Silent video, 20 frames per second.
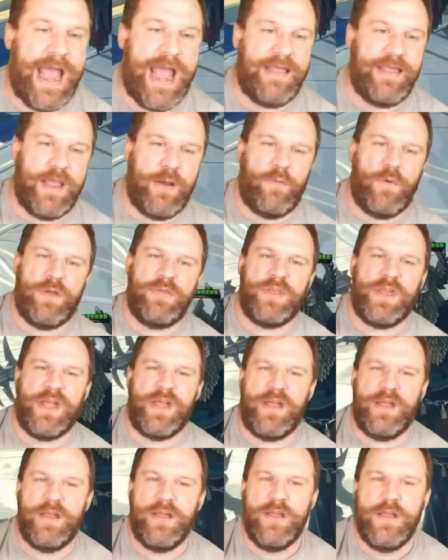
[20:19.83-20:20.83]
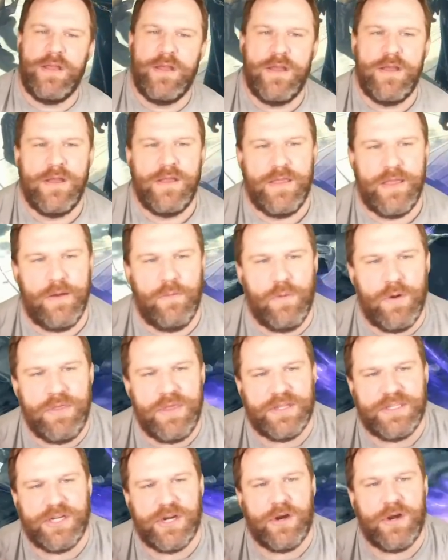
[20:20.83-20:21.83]
and they won the
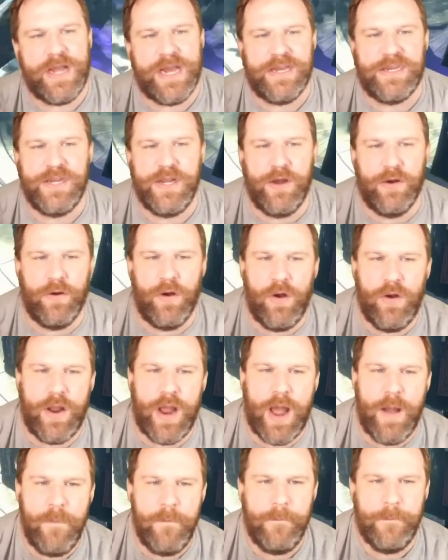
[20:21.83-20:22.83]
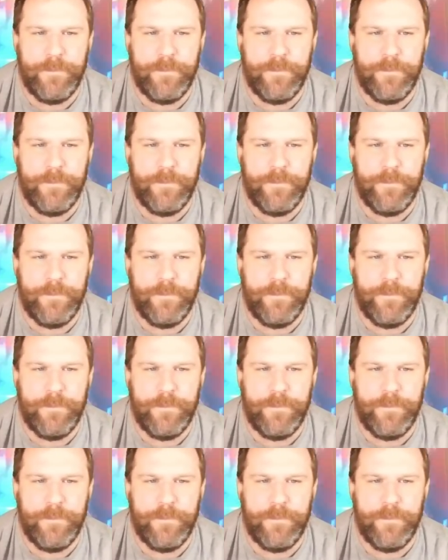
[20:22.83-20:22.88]
tourney too. Okay.